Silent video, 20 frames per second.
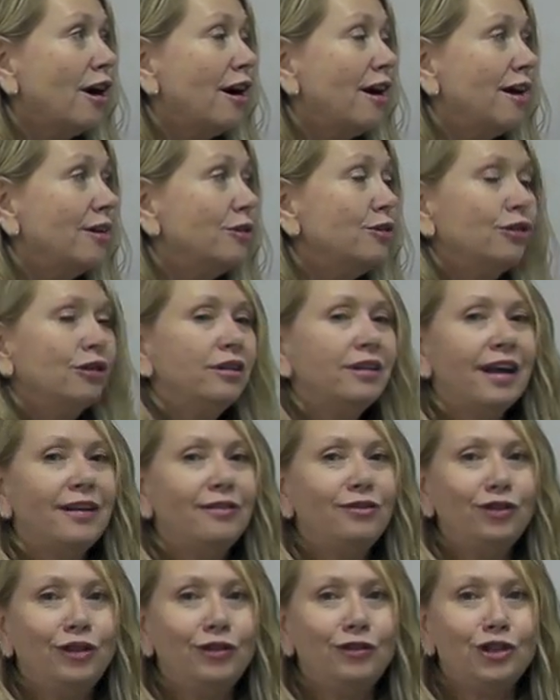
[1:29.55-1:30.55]

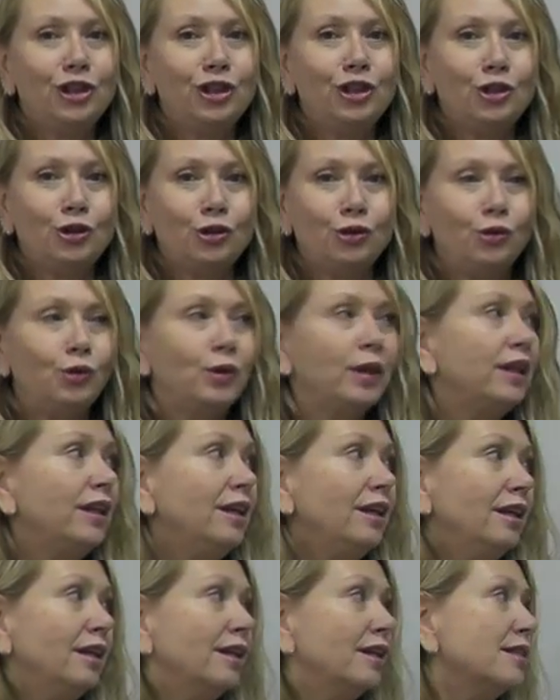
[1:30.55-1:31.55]
152
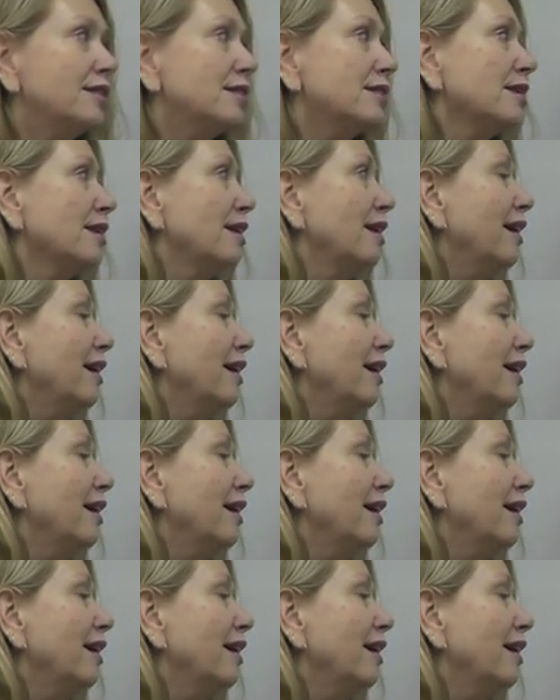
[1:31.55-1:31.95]
years.